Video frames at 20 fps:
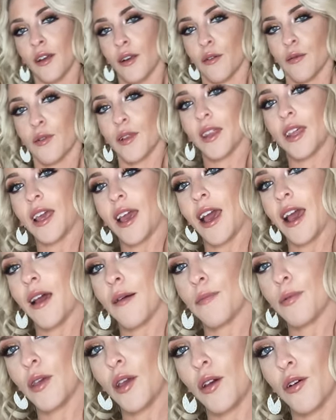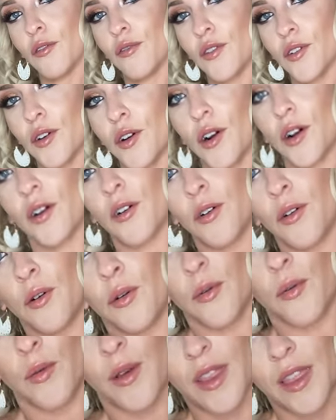really happy overall
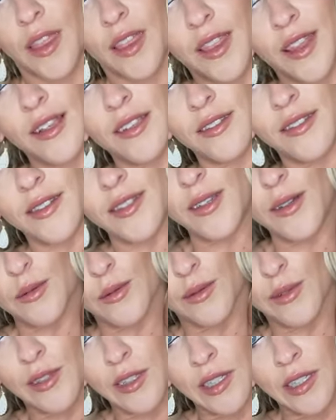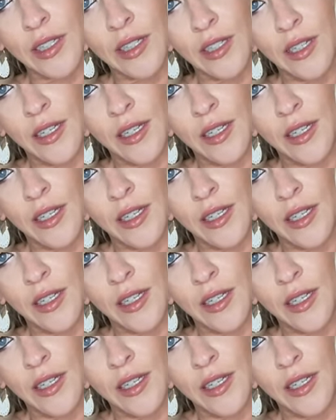with this suit.